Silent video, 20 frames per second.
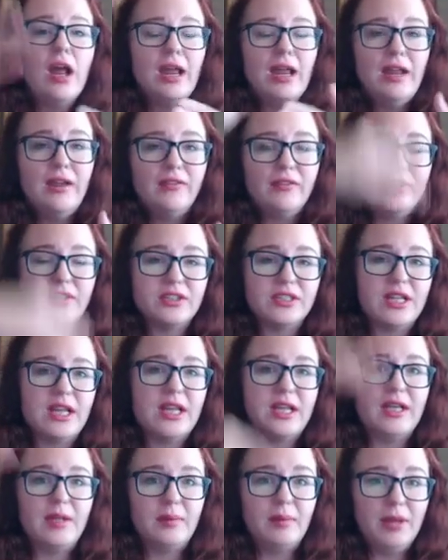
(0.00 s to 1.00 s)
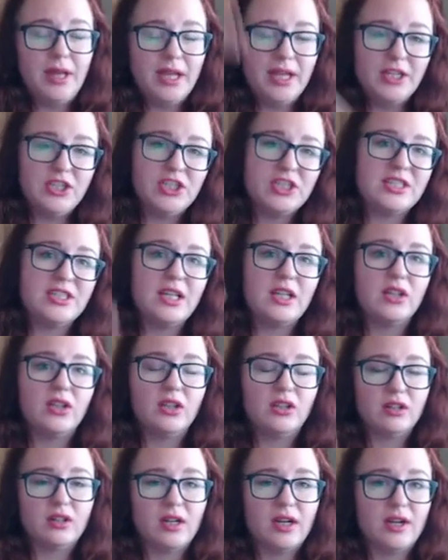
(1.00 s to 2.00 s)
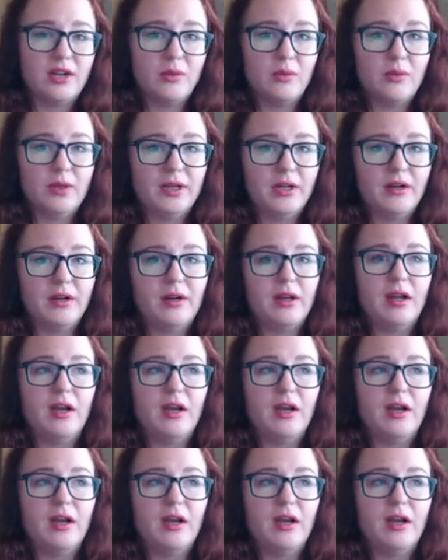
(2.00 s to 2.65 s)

if there's any pages that look kind of weird.